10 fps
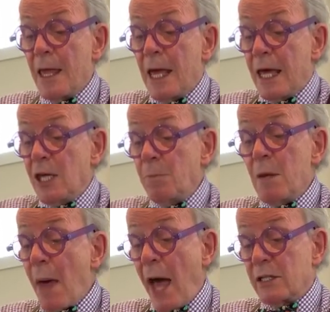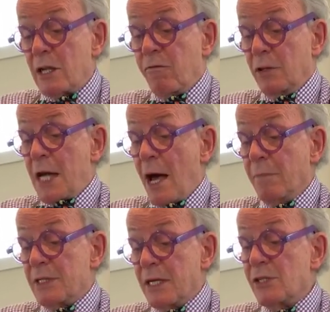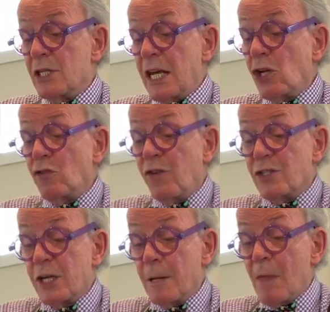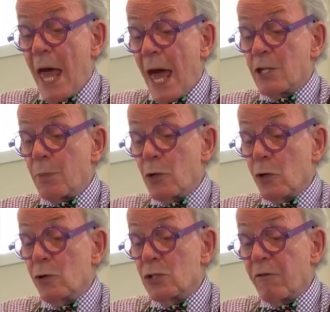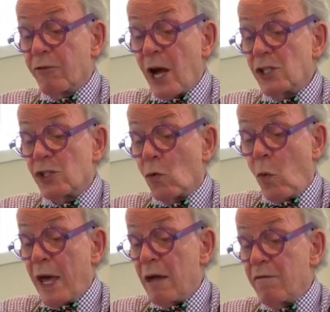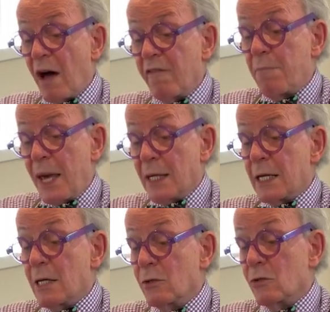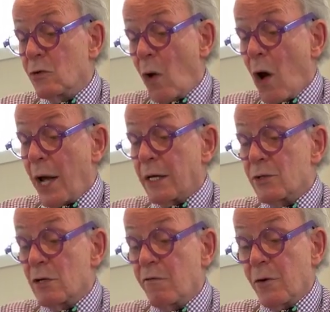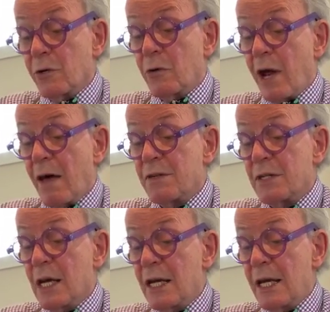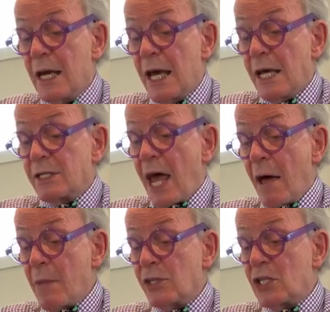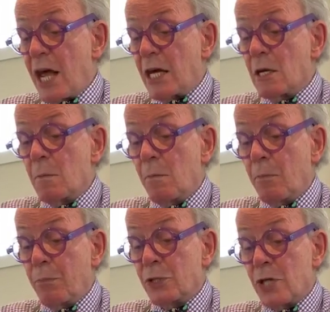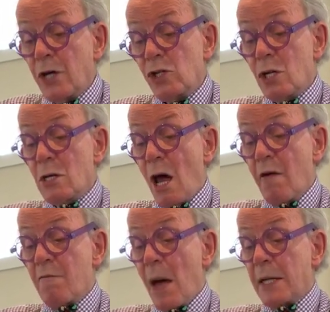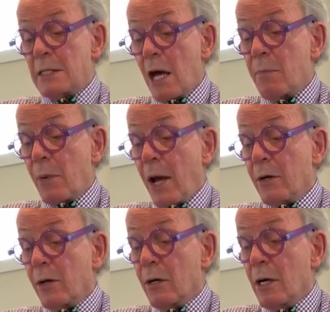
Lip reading: He's been back several times since, and each visit has produced a fresh wave of paintings, drawings, and photographs. Sam has taken possession of my typewriter,